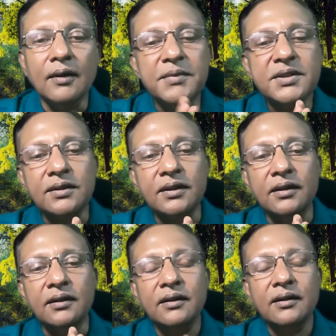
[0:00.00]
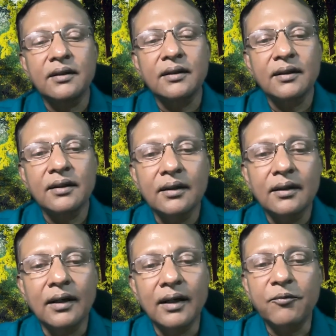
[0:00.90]
Namaste.
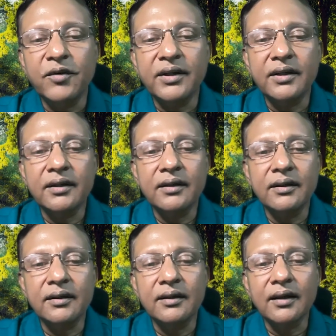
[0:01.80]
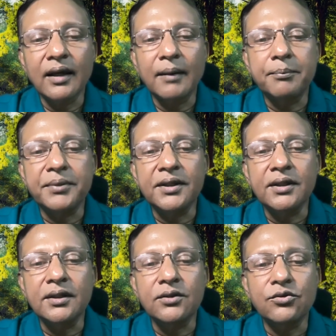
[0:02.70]
I'm very
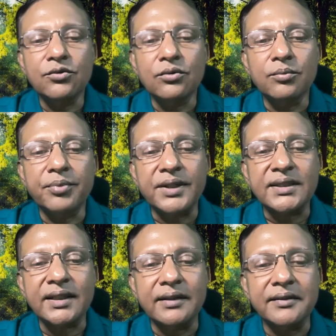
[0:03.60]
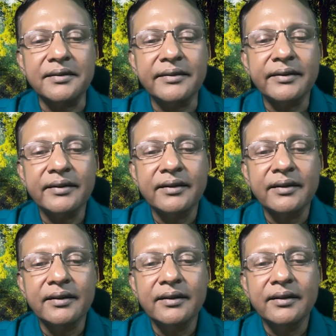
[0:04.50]
happy to present
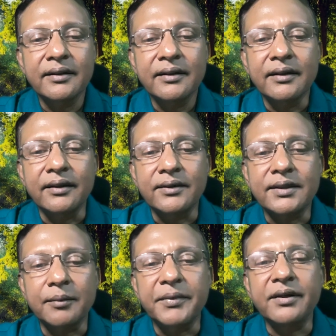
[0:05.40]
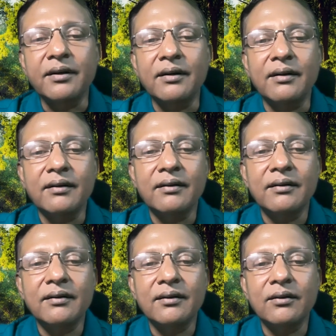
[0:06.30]
a seminar
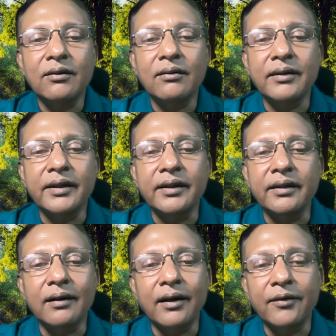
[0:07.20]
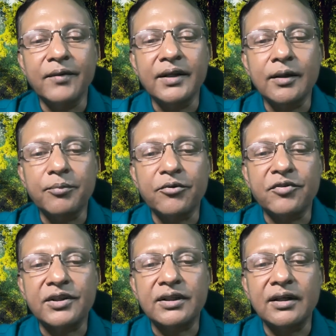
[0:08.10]
on the Ayurveda
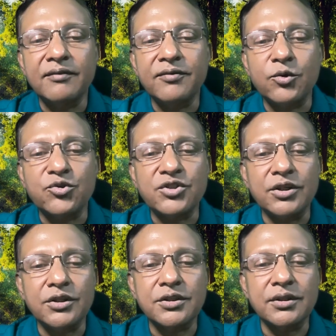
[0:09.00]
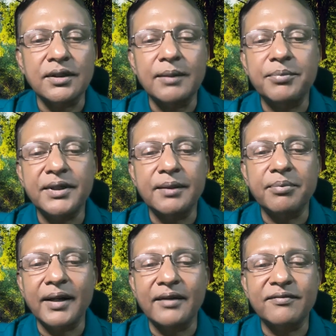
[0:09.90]
Professional Association
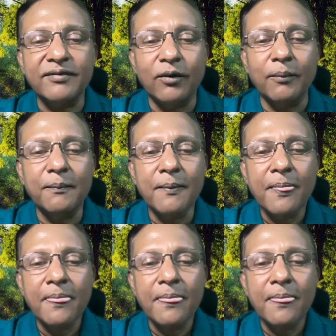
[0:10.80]
APA platform